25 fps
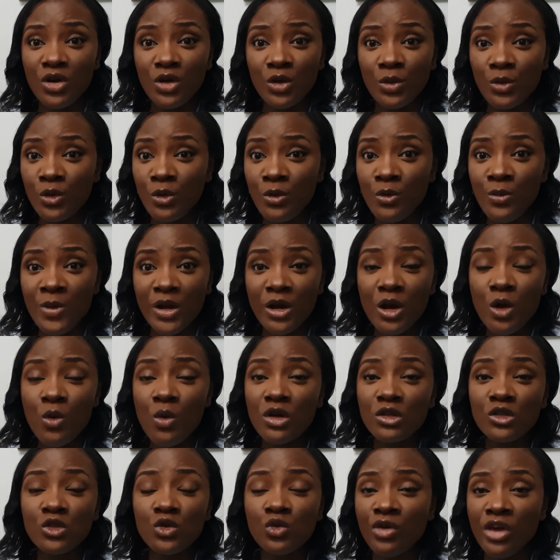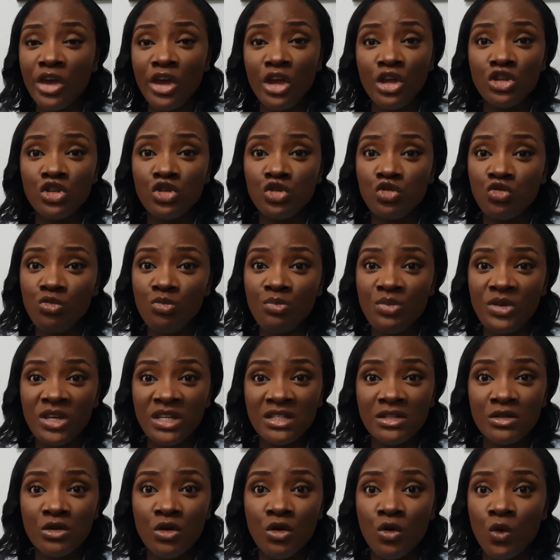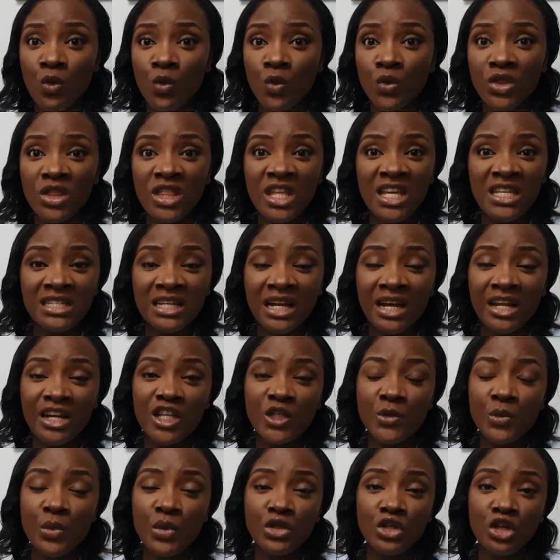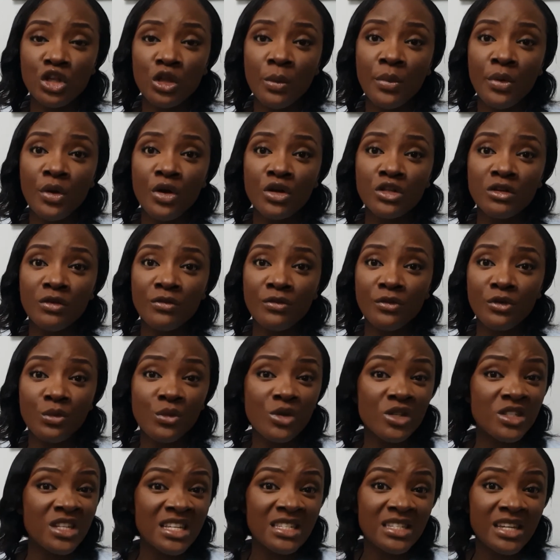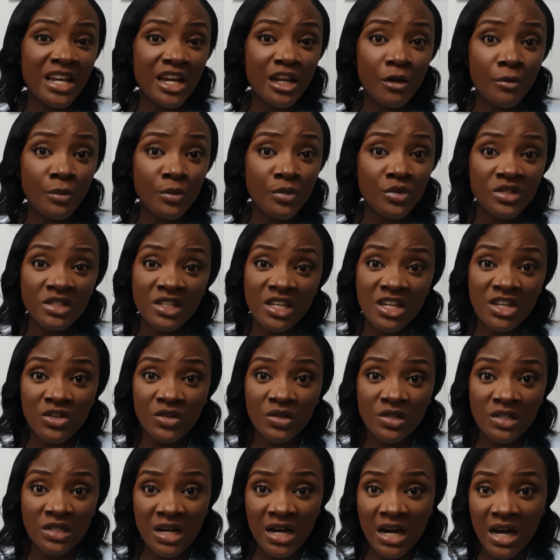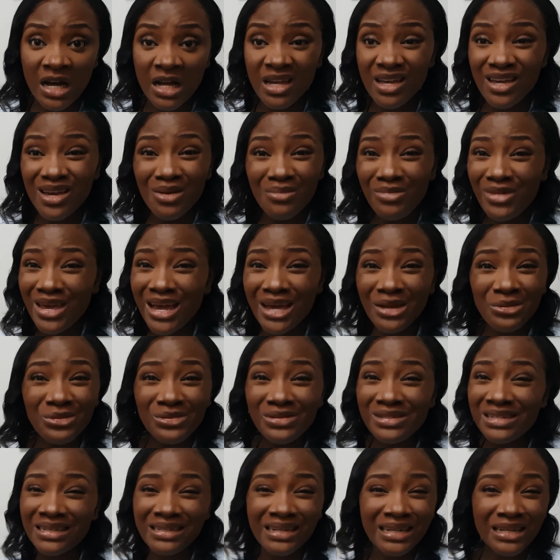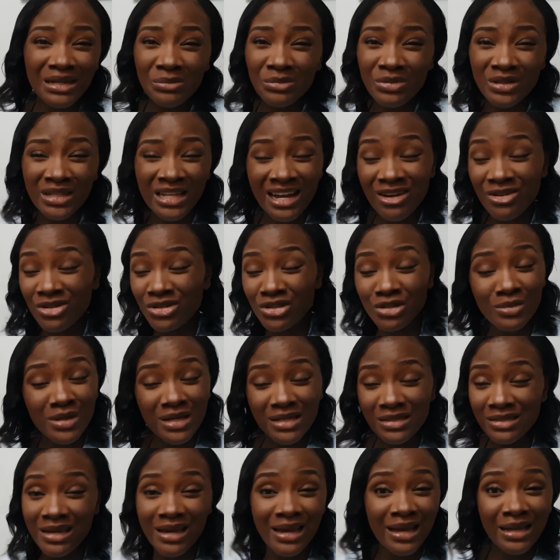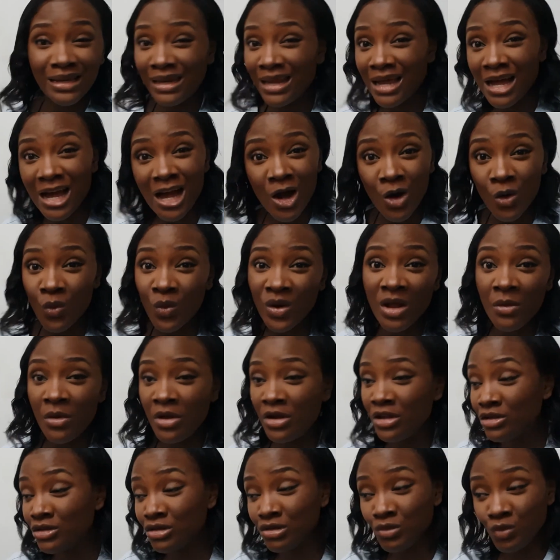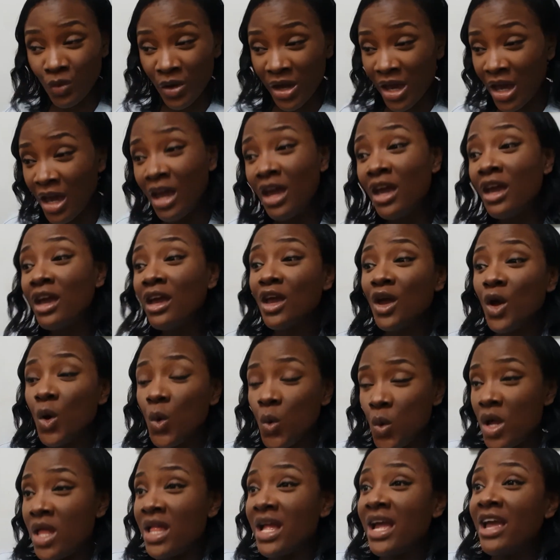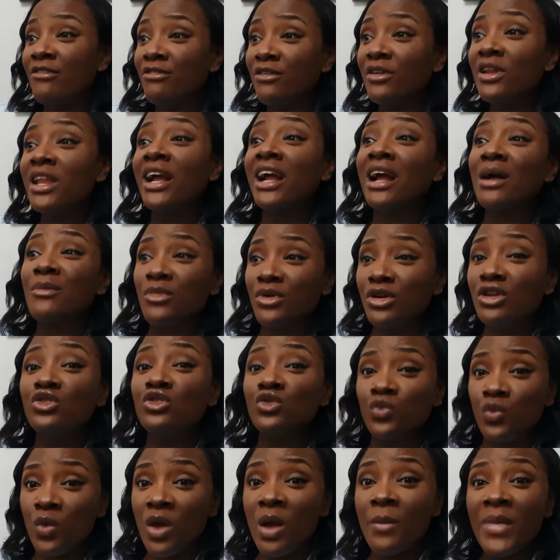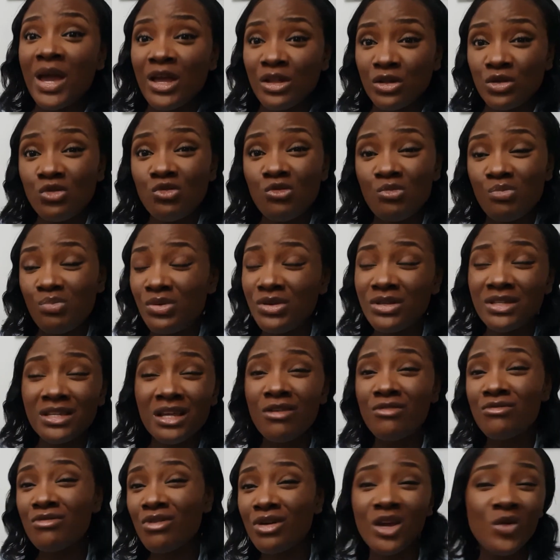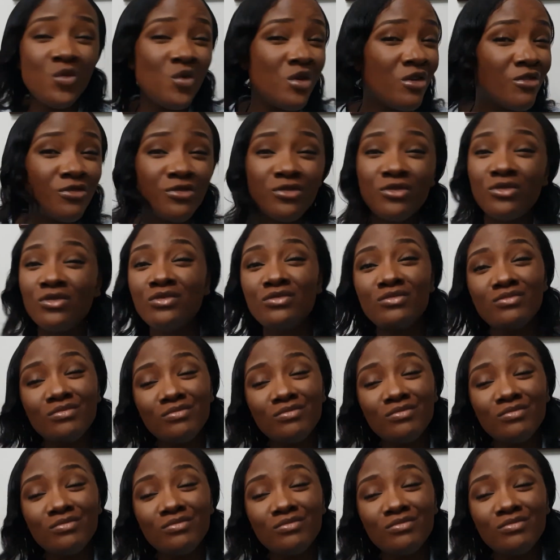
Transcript: You might not want to wear a two-piece or things that can expose your tummy because you're scared of seeing your scar. Me, I don't send anybody. I can show my scar anyhow. When I feel like I'm ready to wear my two-piece, I rock it with full